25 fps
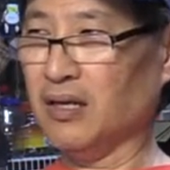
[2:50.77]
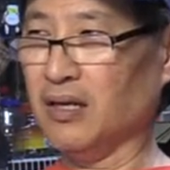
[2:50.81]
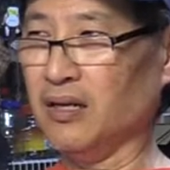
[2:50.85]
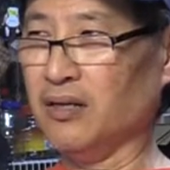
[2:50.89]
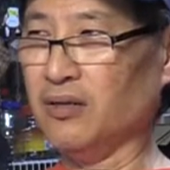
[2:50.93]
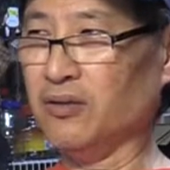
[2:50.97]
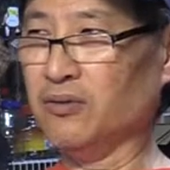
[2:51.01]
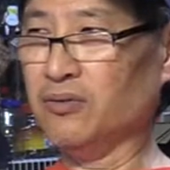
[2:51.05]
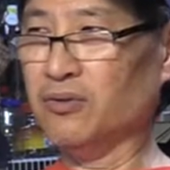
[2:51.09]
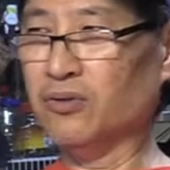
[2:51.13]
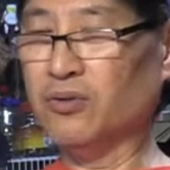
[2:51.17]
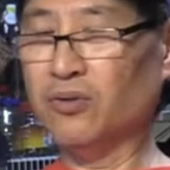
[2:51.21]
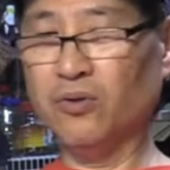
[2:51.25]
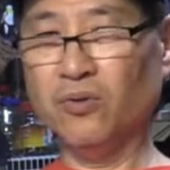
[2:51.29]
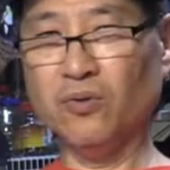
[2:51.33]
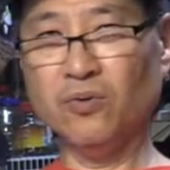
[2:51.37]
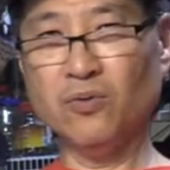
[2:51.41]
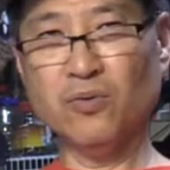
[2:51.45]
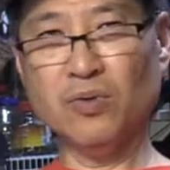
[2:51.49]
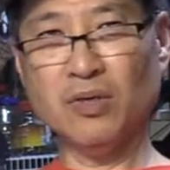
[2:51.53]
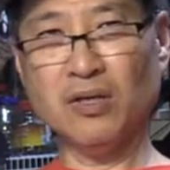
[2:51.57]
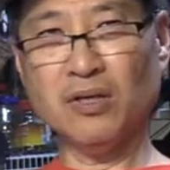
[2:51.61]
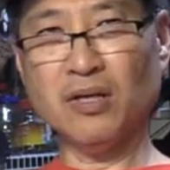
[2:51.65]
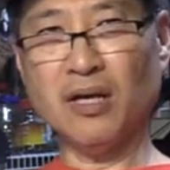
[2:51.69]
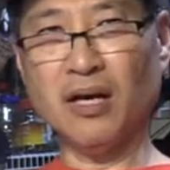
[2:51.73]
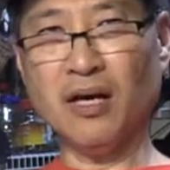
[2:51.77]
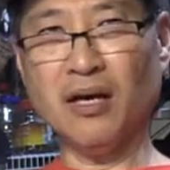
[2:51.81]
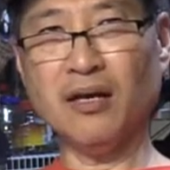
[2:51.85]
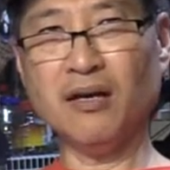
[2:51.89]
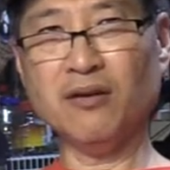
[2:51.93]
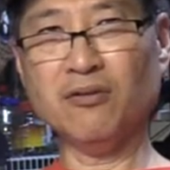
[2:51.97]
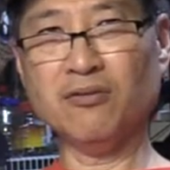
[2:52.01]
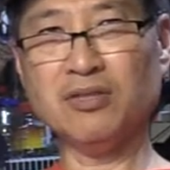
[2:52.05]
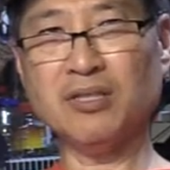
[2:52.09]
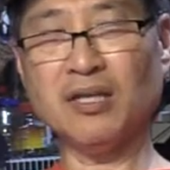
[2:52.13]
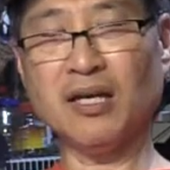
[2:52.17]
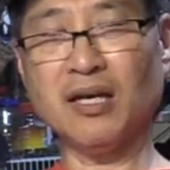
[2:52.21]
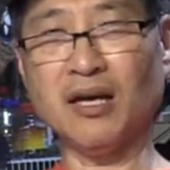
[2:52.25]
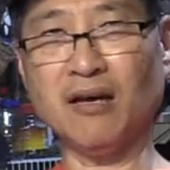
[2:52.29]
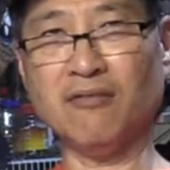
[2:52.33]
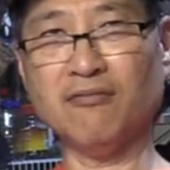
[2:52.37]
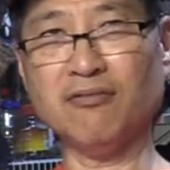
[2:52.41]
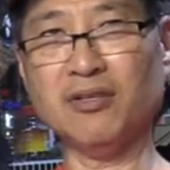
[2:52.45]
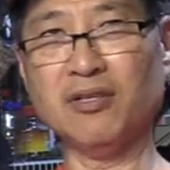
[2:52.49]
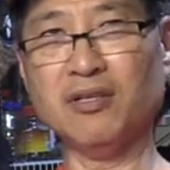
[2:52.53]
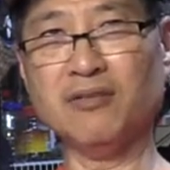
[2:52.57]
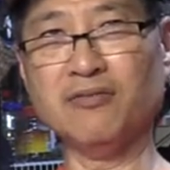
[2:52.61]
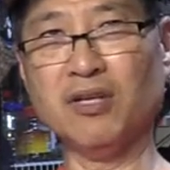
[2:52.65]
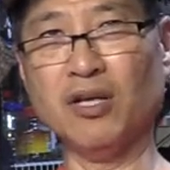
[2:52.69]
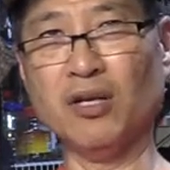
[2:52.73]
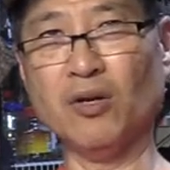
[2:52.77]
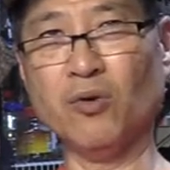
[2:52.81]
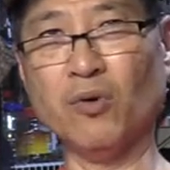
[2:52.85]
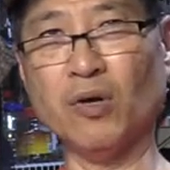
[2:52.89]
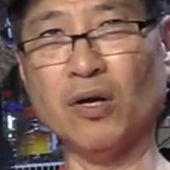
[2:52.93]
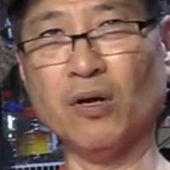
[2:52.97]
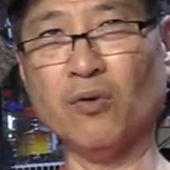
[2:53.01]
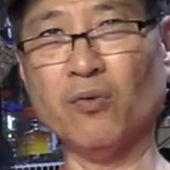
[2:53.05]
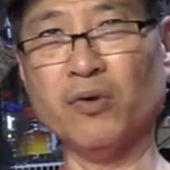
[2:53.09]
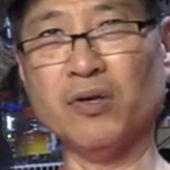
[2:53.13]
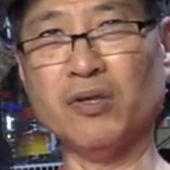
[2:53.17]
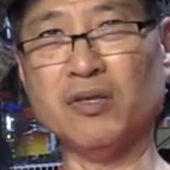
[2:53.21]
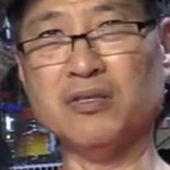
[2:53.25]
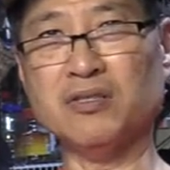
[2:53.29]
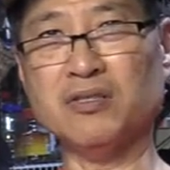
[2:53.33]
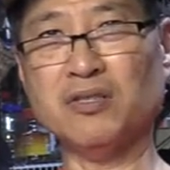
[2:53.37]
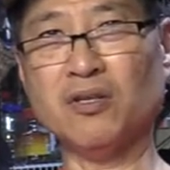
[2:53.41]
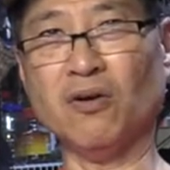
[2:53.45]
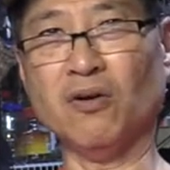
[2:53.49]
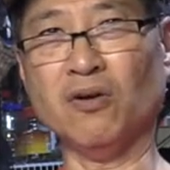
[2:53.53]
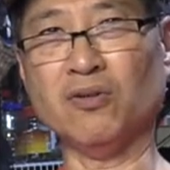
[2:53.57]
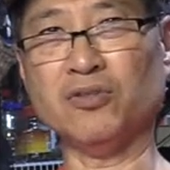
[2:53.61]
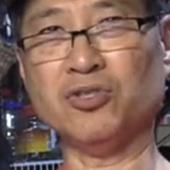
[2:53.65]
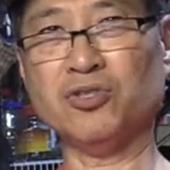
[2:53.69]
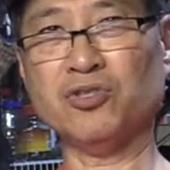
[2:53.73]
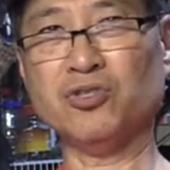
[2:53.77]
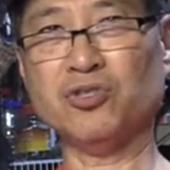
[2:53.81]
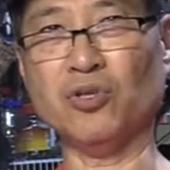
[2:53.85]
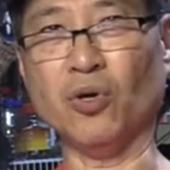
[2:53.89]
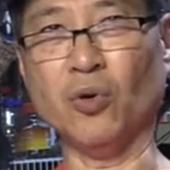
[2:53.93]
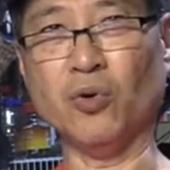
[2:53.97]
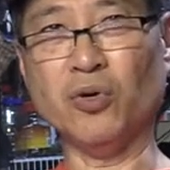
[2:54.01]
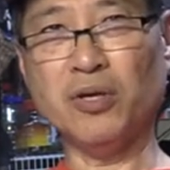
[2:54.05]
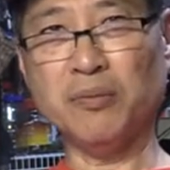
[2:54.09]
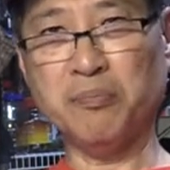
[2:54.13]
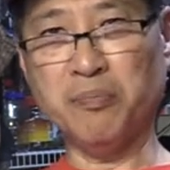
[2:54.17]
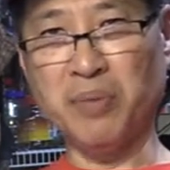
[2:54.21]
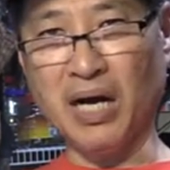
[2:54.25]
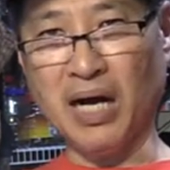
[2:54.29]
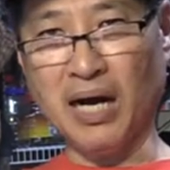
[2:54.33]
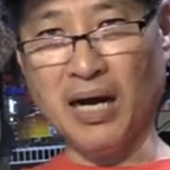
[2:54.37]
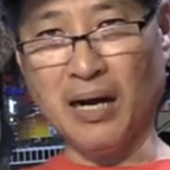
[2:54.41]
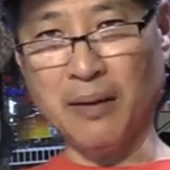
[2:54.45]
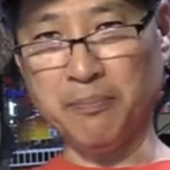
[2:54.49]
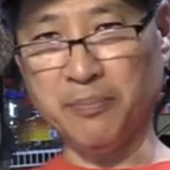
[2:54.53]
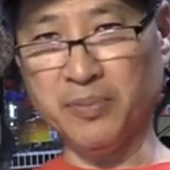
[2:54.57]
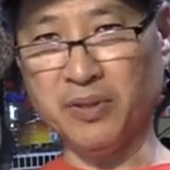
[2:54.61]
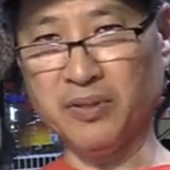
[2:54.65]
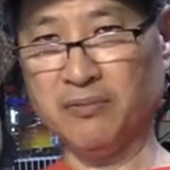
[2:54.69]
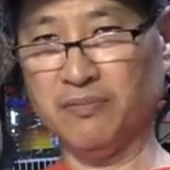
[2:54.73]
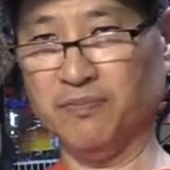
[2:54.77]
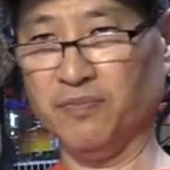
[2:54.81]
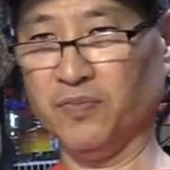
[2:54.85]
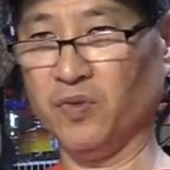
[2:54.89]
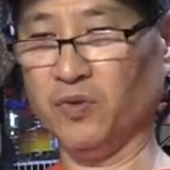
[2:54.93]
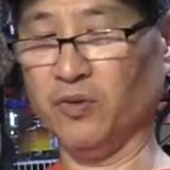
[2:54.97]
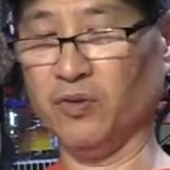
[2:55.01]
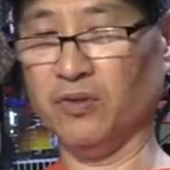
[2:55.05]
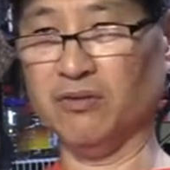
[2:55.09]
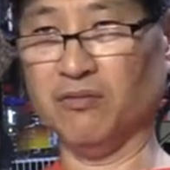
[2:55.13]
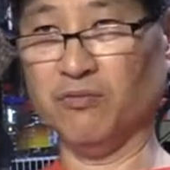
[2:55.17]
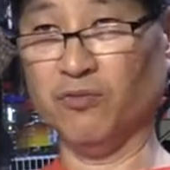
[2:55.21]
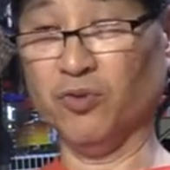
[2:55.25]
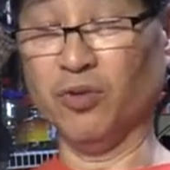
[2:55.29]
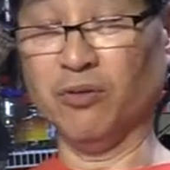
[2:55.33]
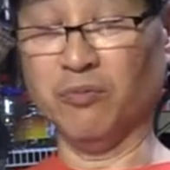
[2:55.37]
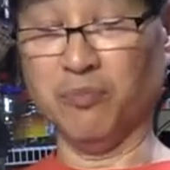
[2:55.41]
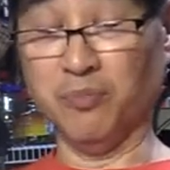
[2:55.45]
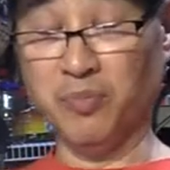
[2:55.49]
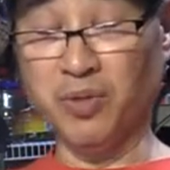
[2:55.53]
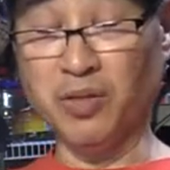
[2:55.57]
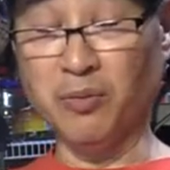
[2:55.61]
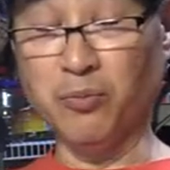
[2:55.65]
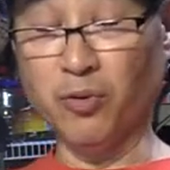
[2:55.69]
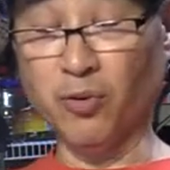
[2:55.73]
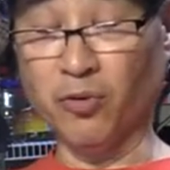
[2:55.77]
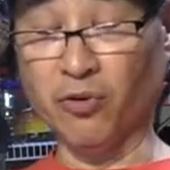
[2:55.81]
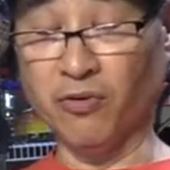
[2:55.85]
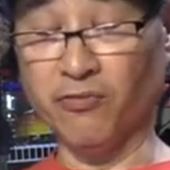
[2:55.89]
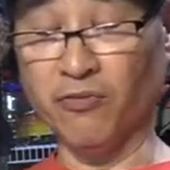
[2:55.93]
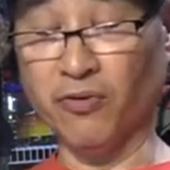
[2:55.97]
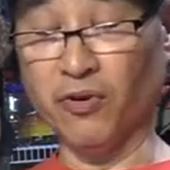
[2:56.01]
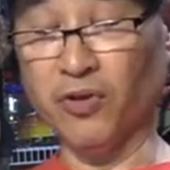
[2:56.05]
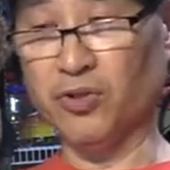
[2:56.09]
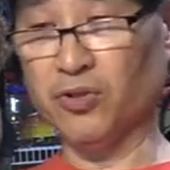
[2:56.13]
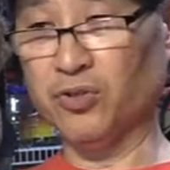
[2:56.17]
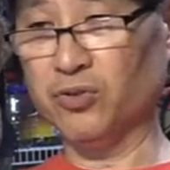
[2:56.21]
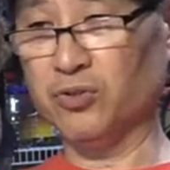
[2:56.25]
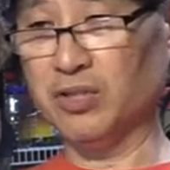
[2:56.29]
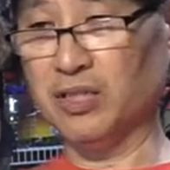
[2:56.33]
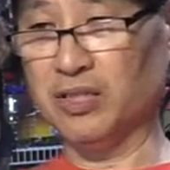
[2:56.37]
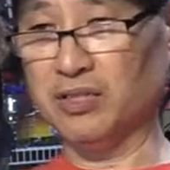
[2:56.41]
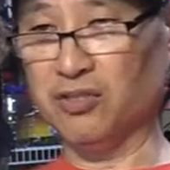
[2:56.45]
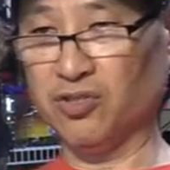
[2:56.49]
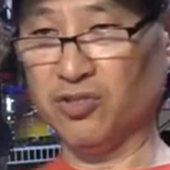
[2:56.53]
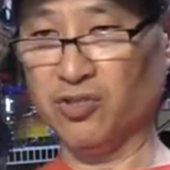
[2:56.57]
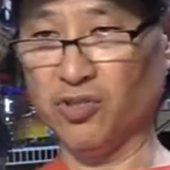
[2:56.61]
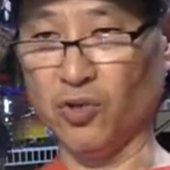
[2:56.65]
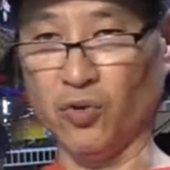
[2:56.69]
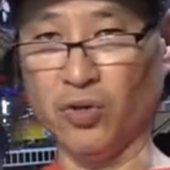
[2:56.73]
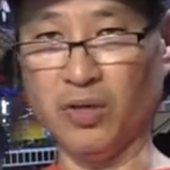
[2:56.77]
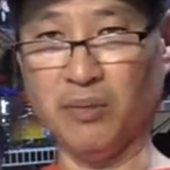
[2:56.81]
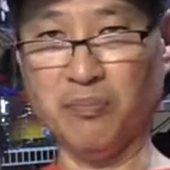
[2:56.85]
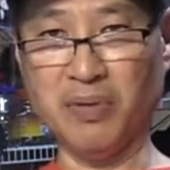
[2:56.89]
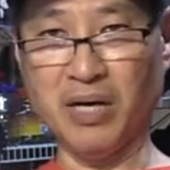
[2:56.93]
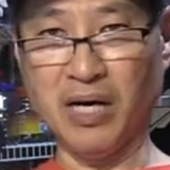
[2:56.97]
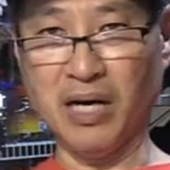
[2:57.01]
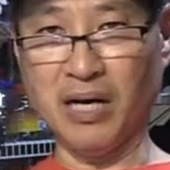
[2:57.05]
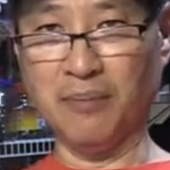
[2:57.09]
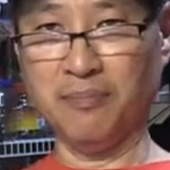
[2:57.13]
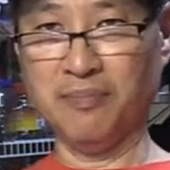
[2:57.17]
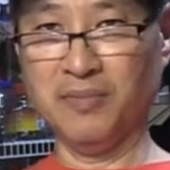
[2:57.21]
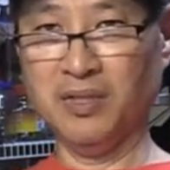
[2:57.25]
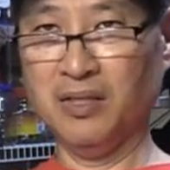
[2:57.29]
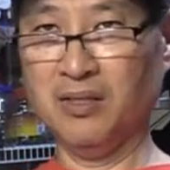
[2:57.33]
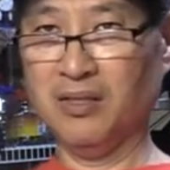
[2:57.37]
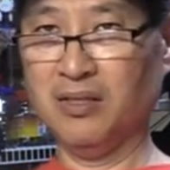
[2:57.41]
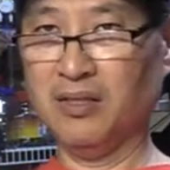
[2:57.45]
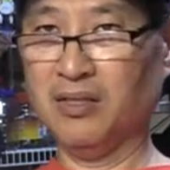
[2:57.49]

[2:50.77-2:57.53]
I don't know. I don't think I've lived anywhere where it's called soda pop, or where people refer to it as soda pop.